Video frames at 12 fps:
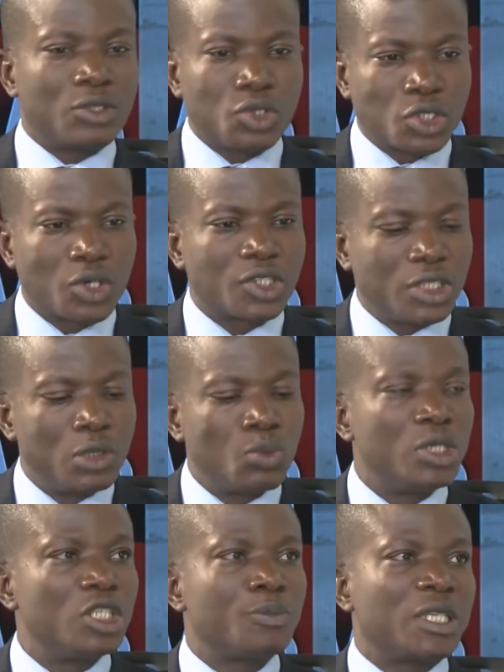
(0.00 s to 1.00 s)
to succeed
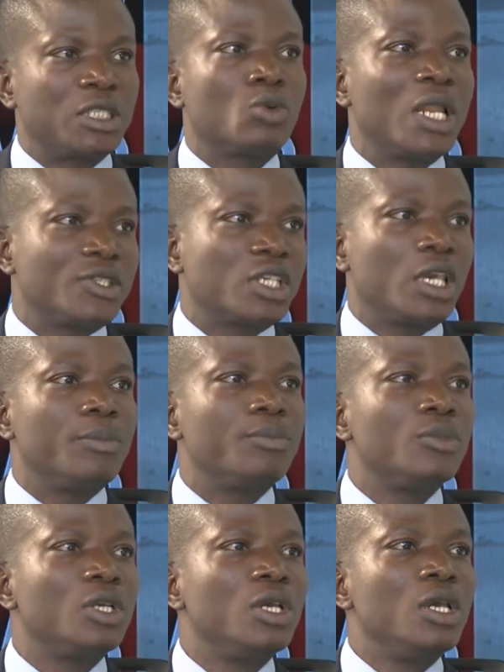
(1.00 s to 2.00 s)
with this particular scheme.
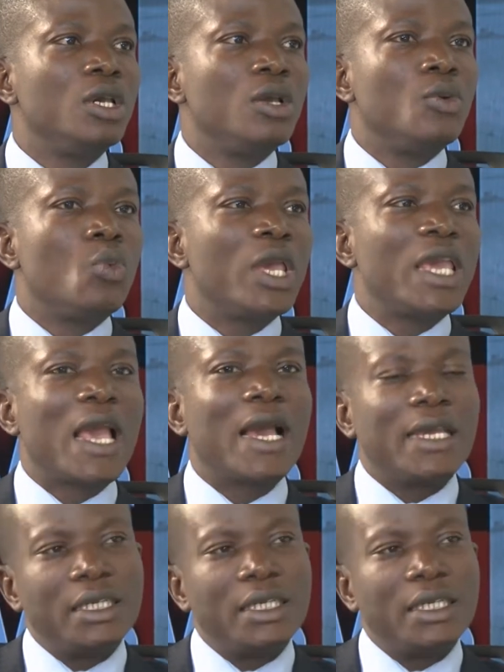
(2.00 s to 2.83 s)
We are